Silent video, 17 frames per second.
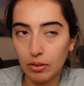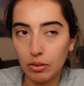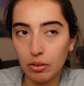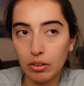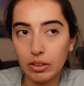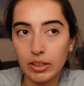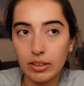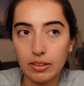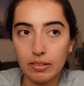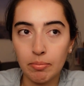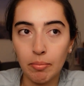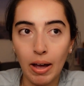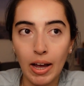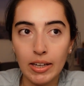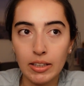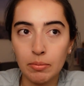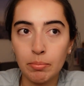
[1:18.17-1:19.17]
So it
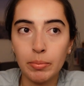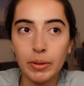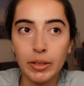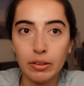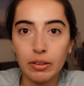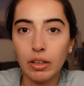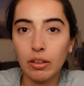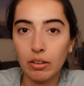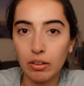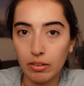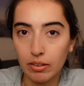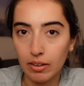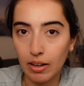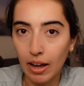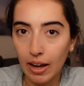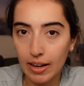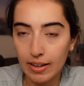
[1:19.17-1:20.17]
might be
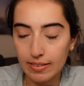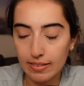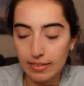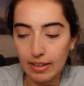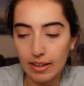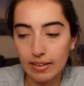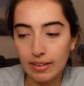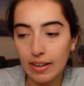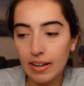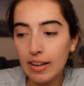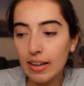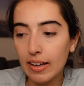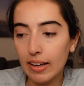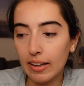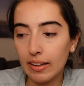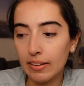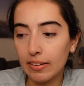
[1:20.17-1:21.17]
recognized that.
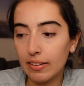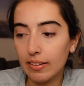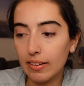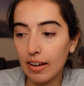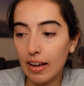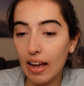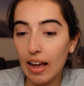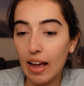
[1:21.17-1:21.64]
And